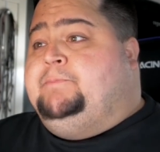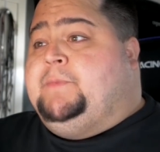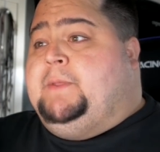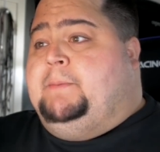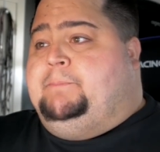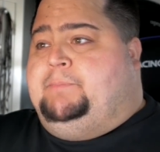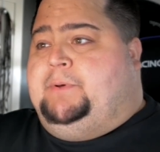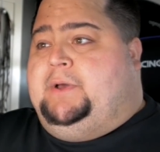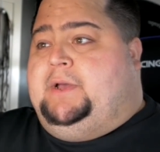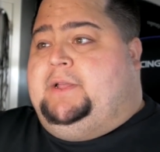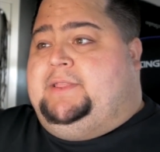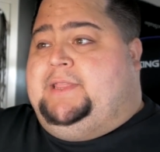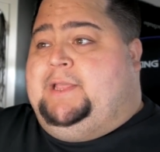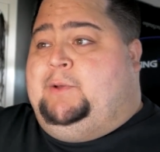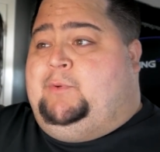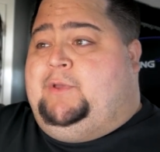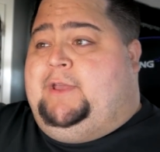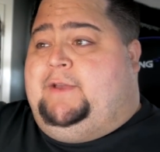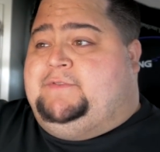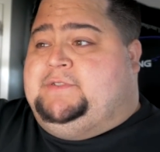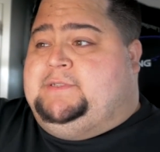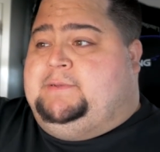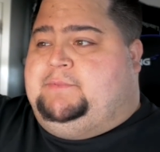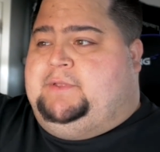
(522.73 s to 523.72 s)
But then we
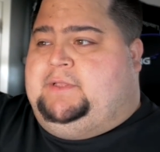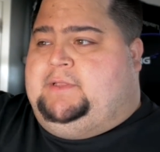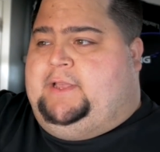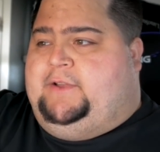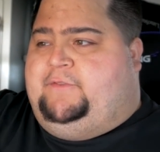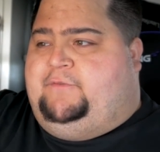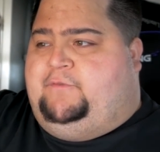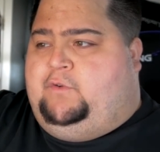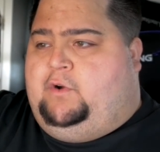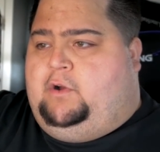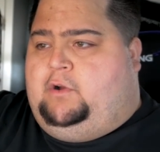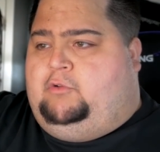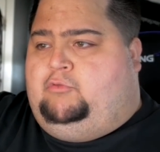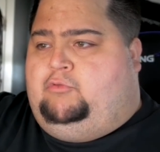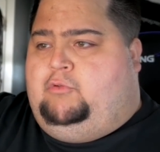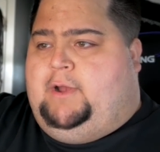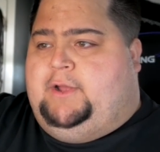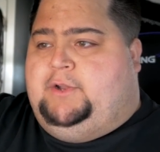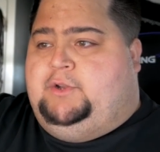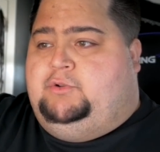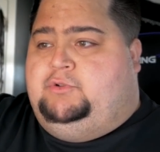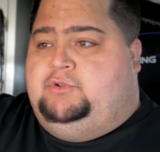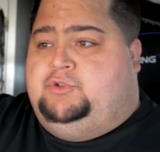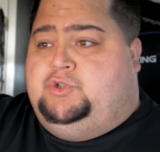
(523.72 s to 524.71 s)
have something like Far Cry
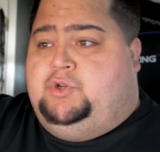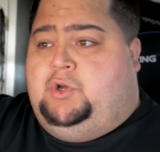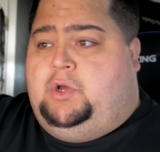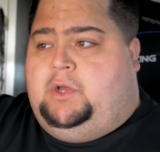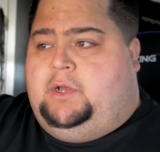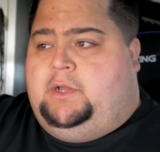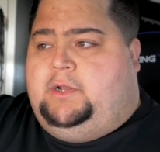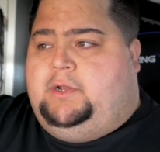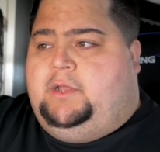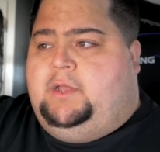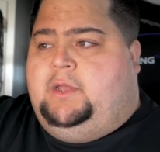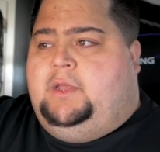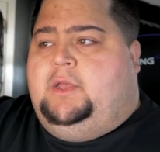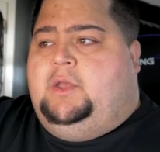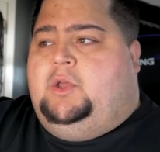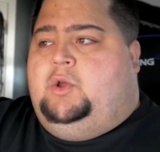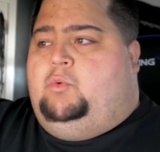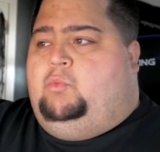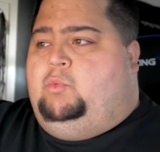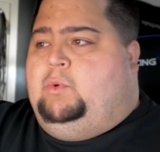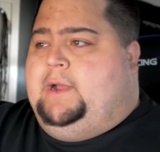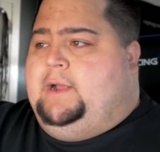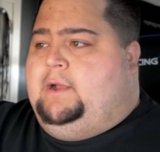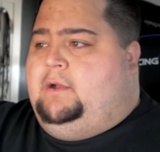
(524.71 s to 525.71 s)
New Dawn,
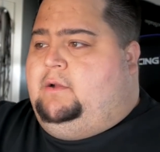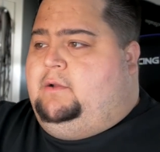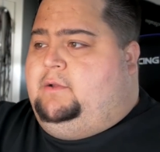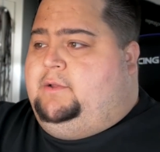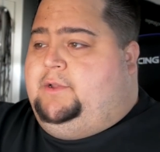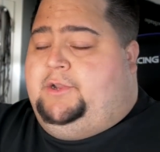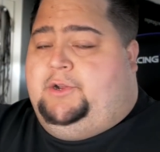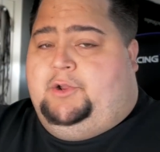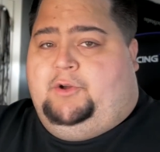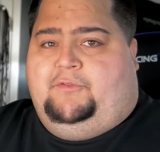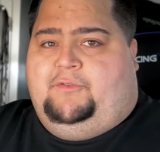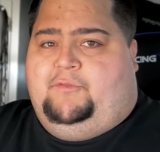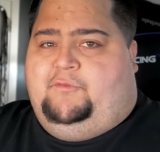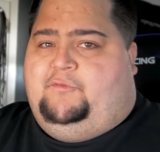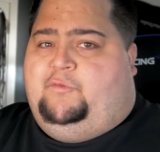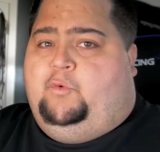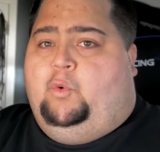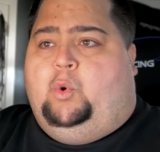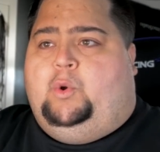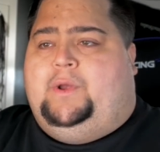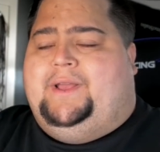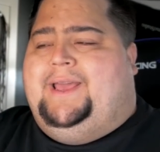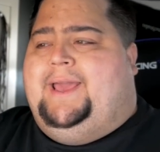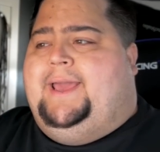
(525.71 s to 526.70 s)
where,
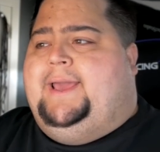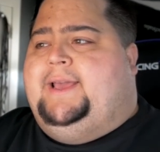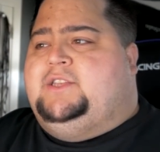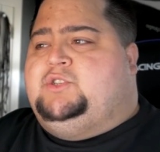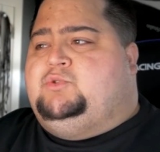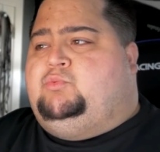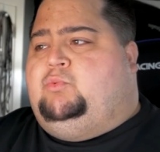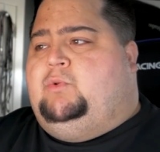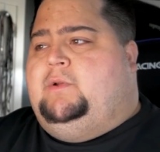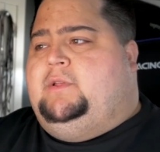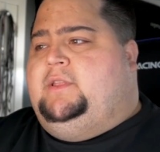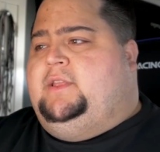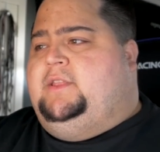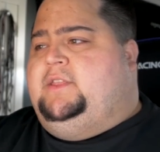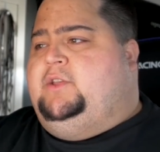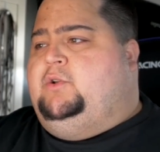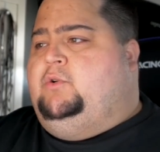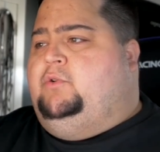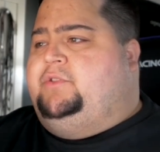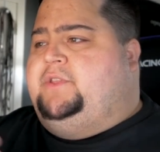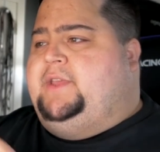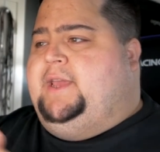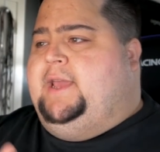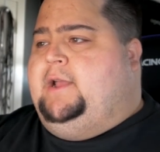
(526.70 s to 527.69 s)
4K is really the
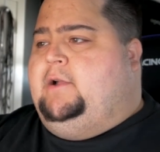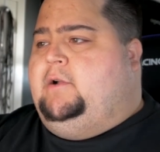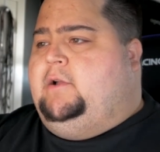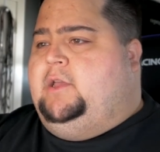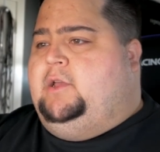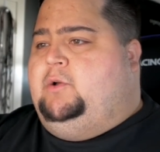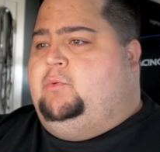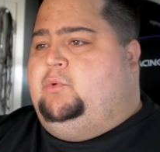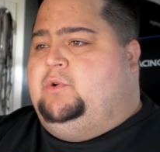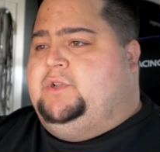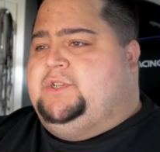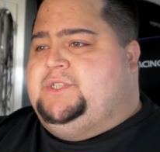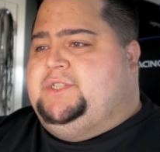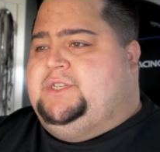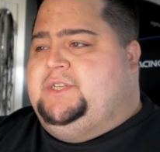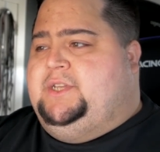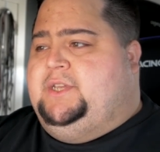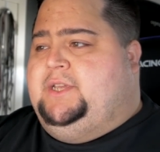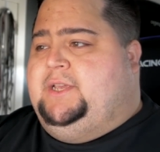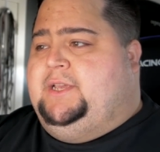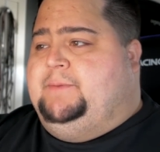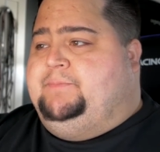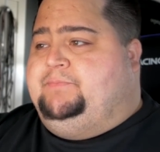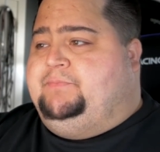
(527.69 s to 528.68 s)
only area we're
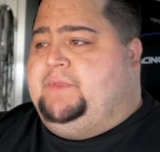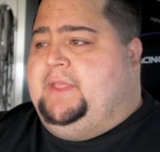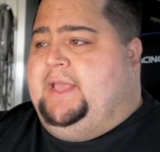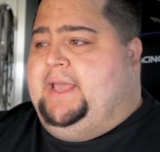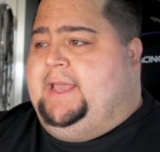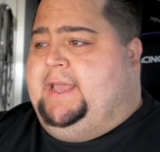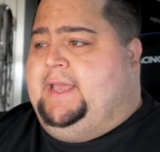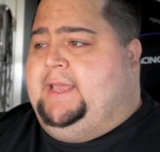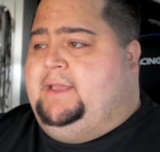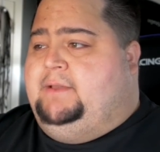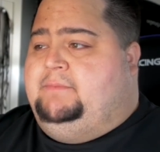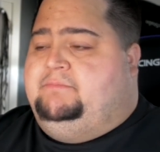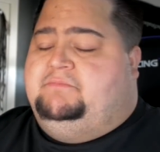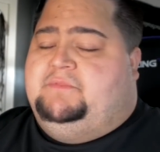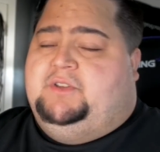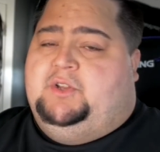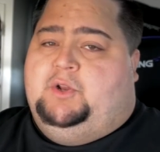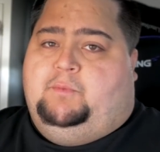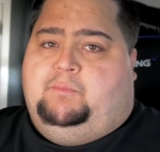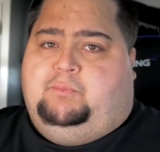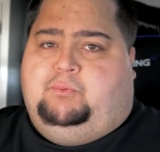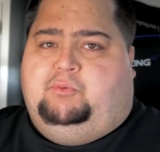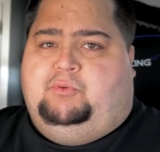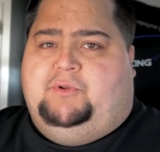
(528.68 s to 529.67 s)
seeing a,
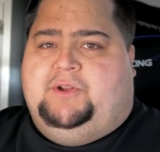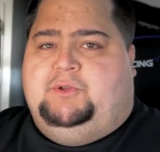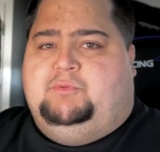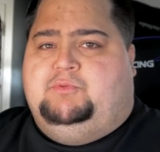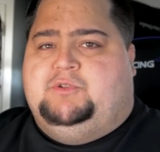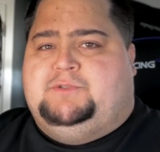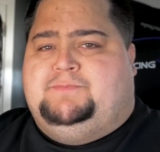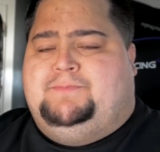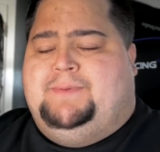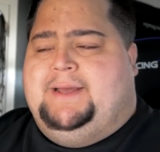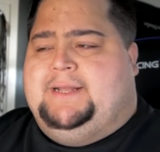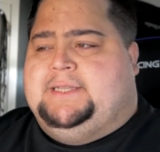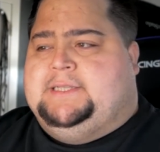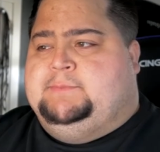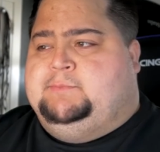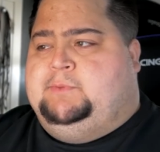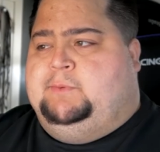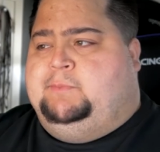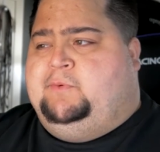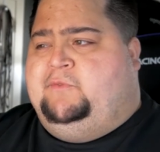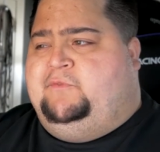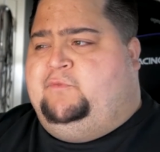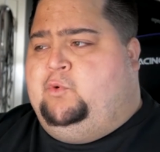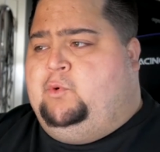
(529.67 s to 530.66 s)
pretty respectable
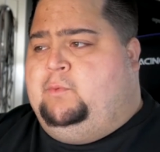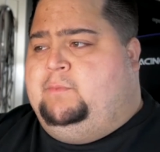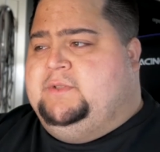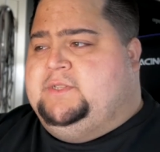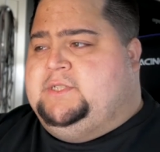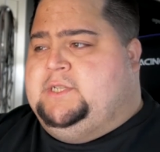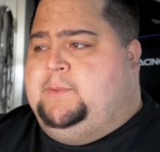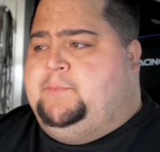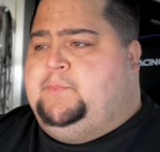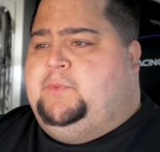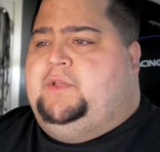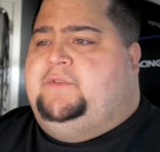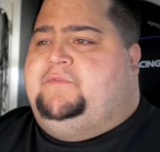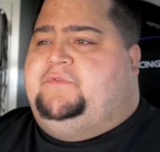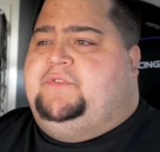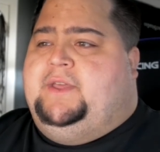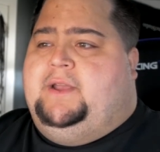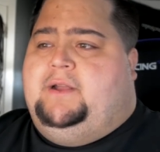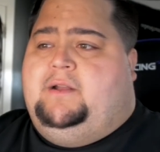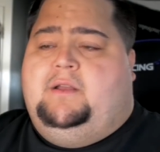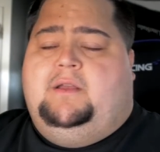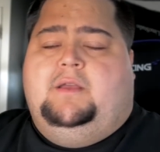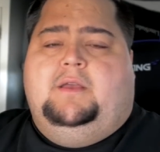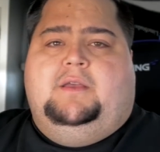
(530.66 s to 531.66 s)
performance uplift
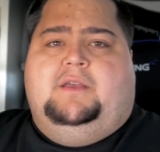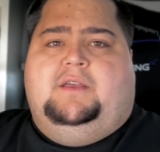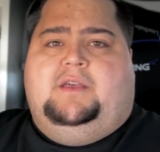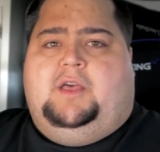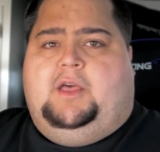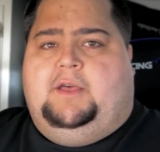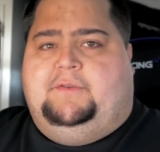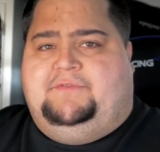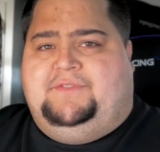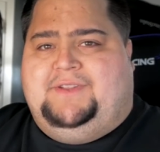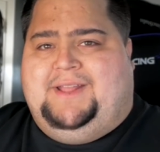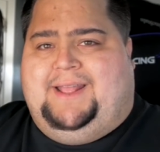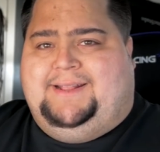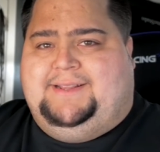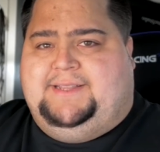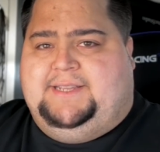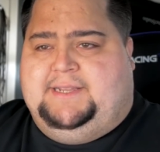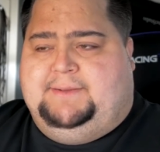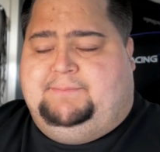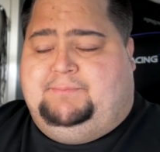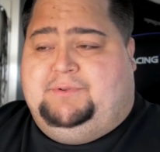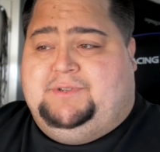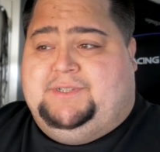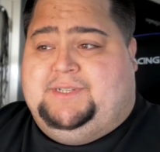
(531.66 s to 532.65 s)
there of
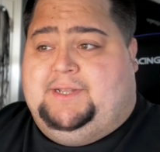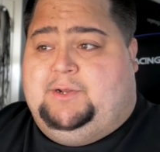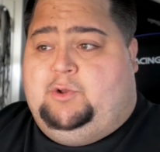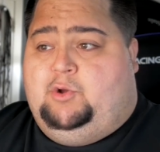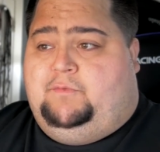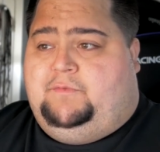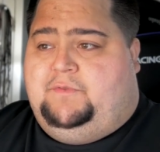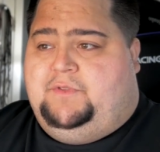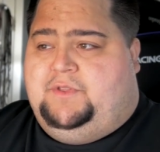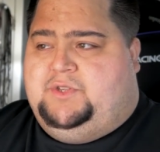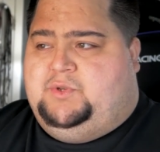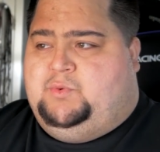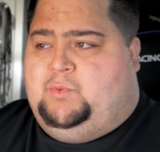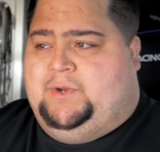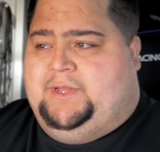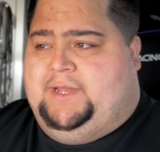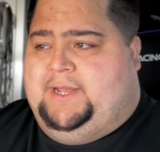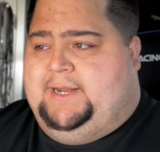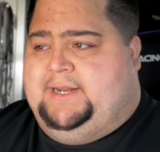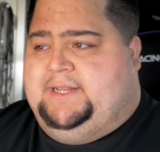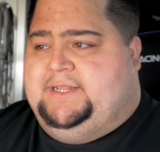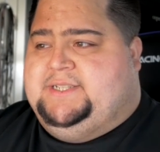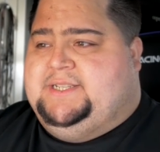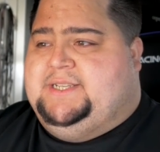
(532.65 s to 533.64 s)
19% over the
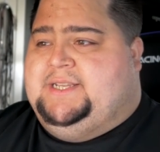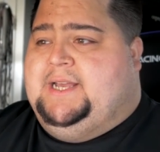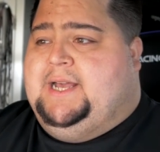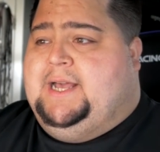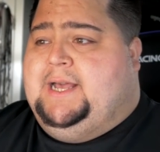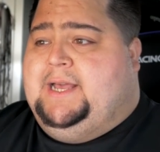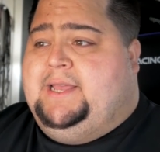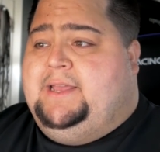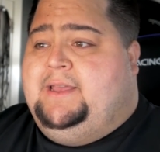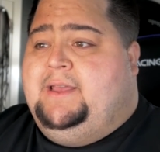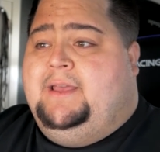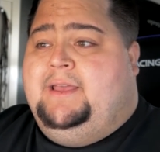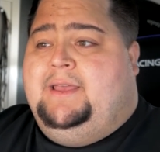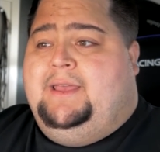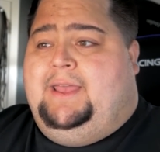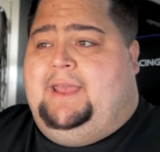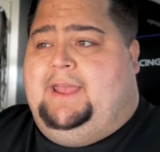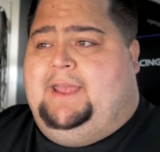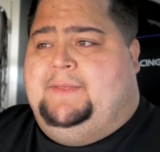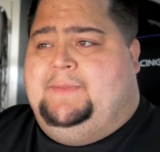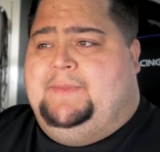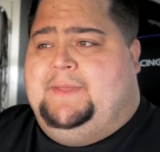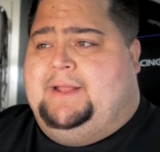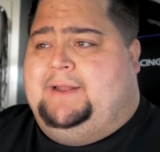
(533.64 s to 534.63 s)
2080 Ti.
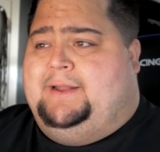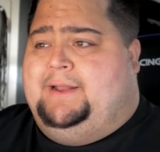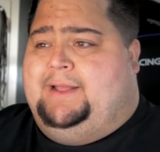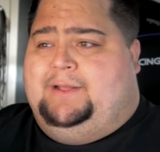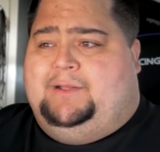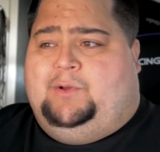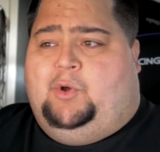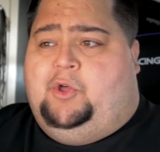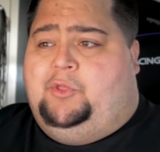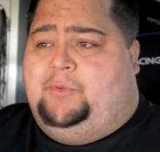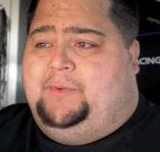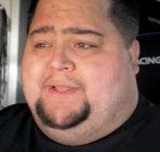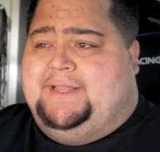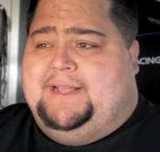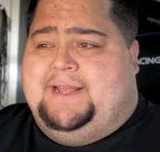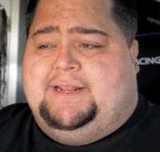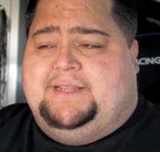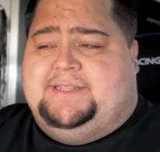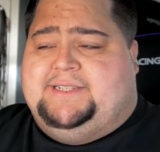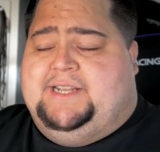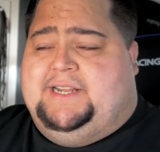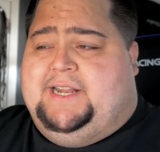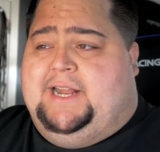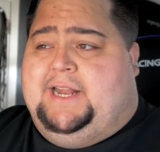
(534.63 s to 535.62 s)
And then all the way down
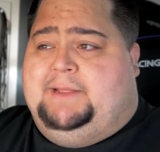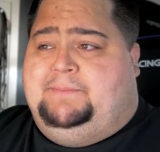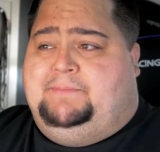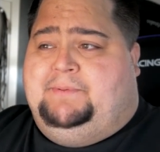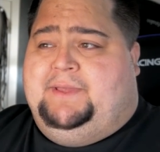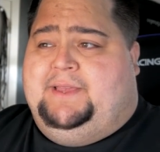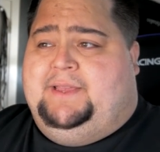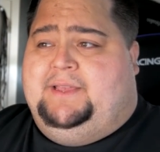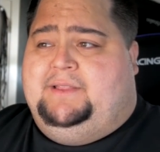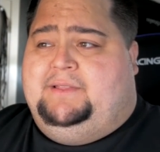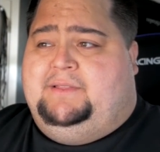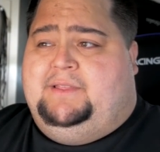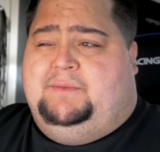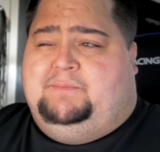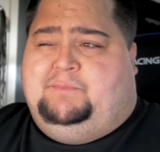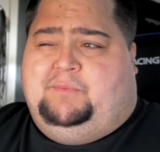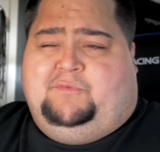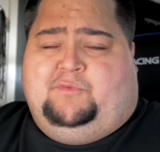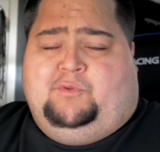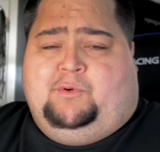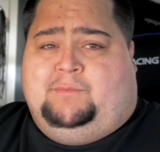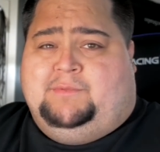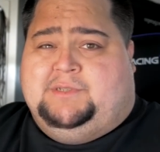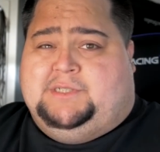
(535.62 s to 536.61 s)
to 1080p, the
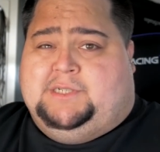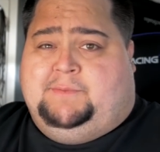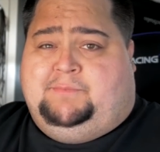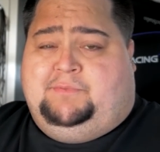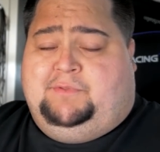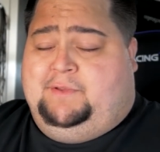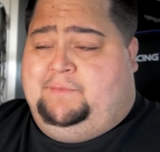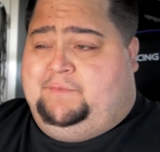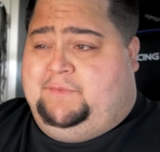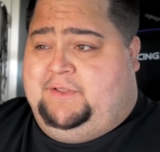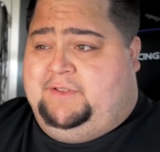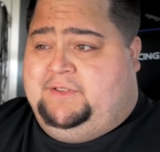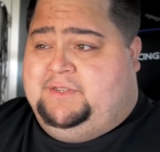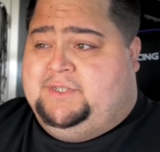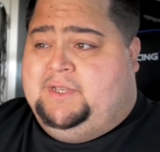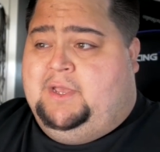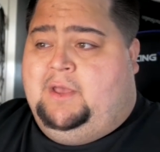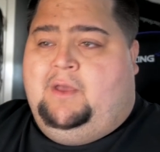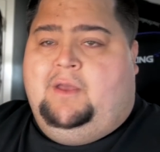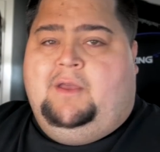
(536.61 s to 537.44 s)
performance uplift is